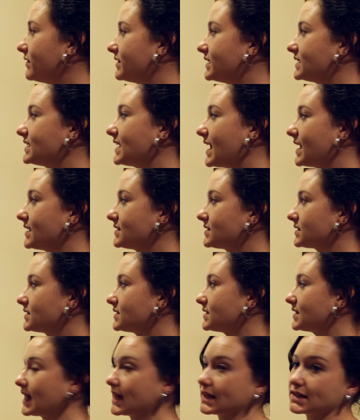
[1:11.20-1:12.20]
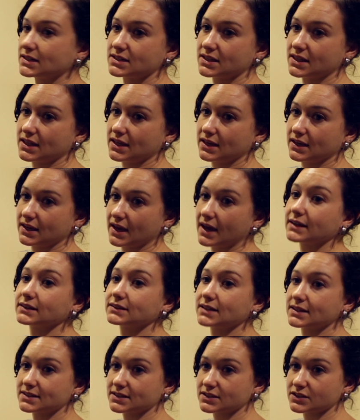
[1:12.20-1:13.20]
of the tasks that the
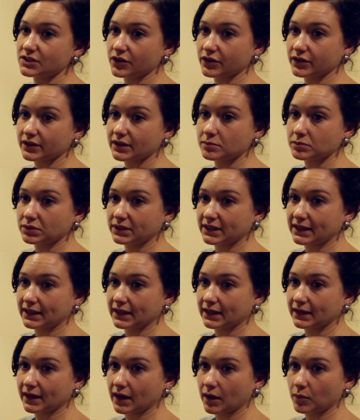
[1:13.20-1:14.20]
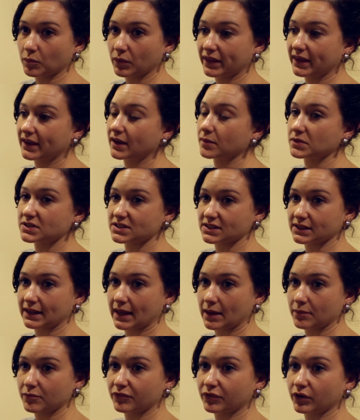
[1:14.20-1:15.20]
adolescents are completing when they come into the
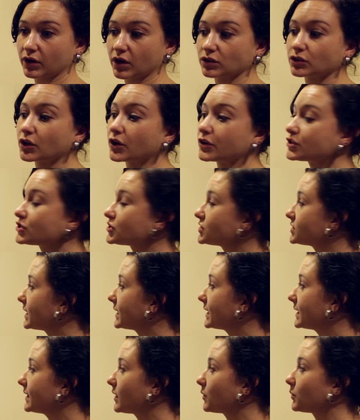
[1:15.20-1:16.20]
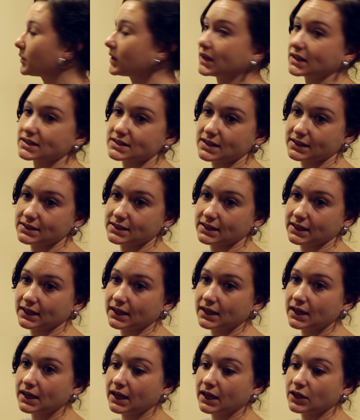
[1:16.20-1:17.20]
lab for a large study that we're
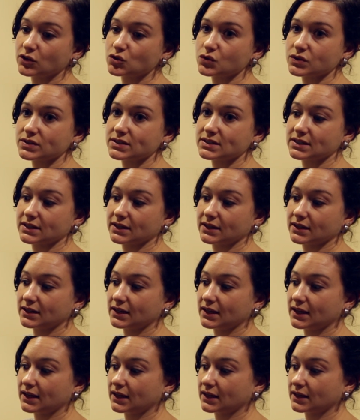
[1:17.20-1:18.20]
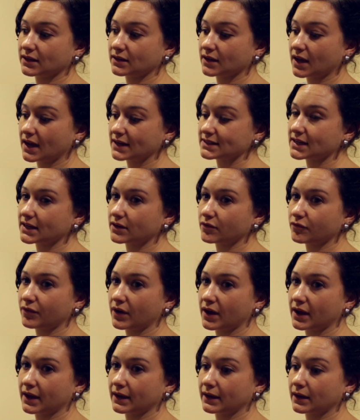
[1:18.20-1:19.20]
conducting, interested in
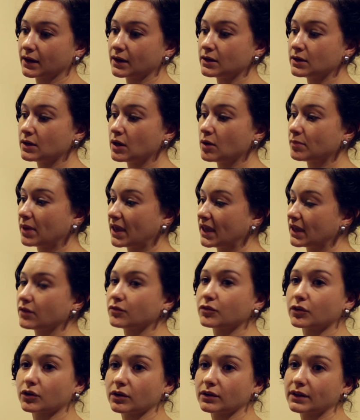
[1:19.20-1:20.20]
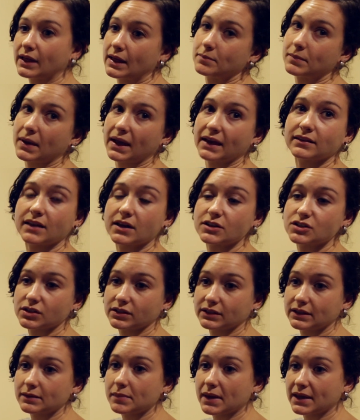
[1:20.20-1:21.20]
identifying behavioral and
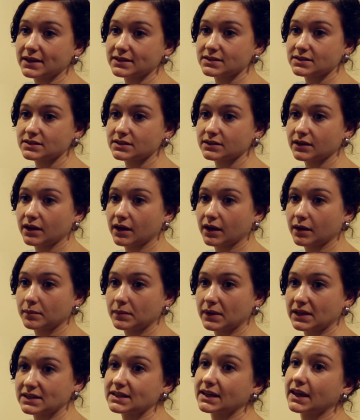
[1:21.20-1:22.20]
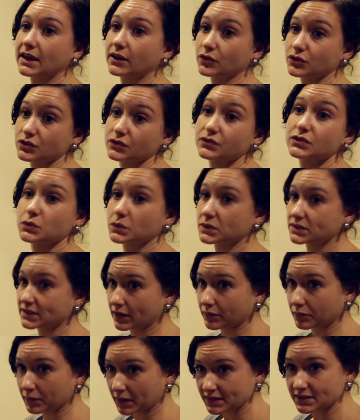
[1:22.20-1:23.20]
biologically based indicators of
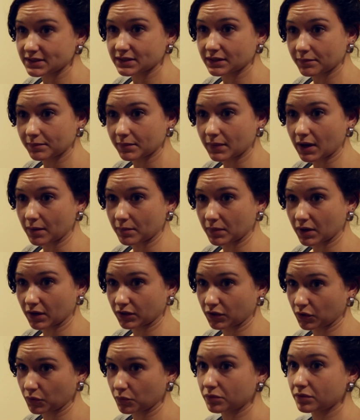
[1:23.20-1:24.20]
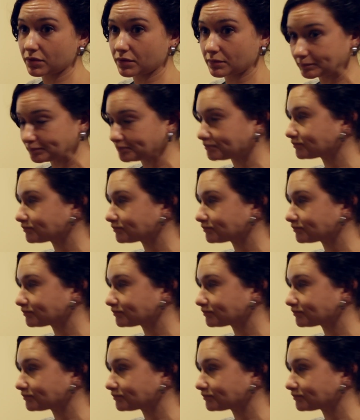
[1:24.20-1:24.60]
suicide risk among youth.